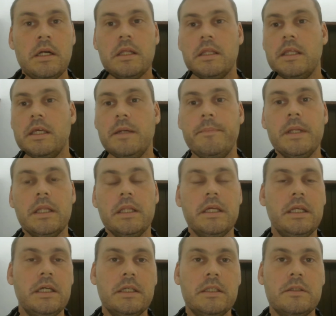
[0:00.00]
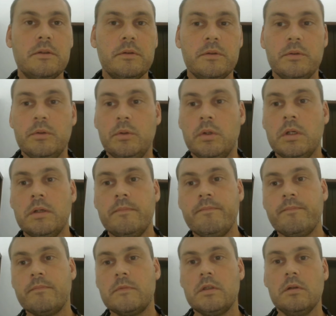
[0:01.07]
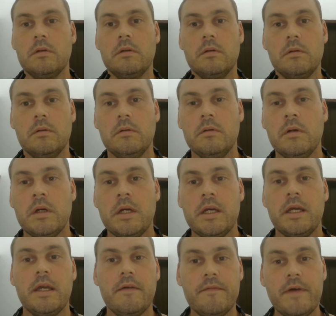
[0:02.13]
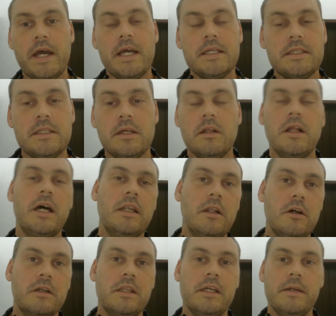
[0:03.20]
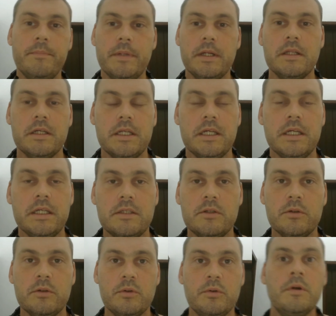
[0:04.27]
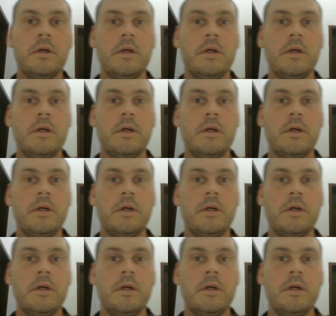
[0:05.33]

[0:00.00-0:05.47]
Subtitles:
ability to invest. They'll unlock the ability to